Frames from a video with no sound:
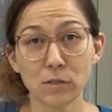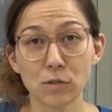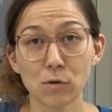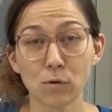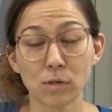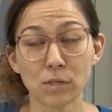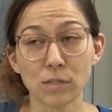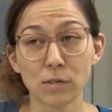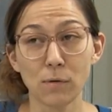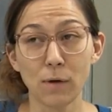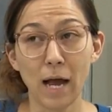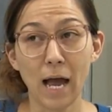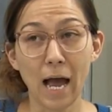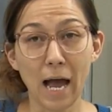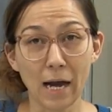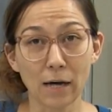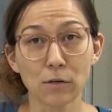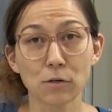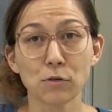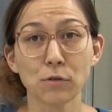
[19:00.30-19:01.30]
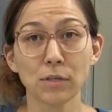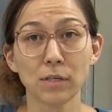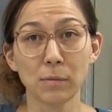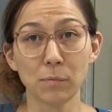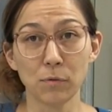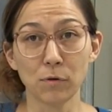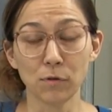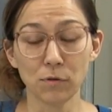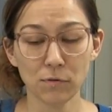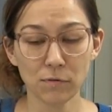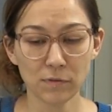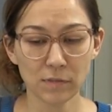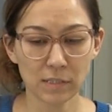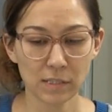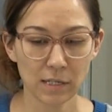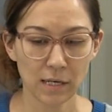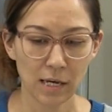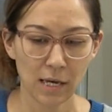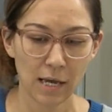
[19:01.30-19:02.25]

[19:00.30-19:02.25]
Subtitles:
torso actually moves,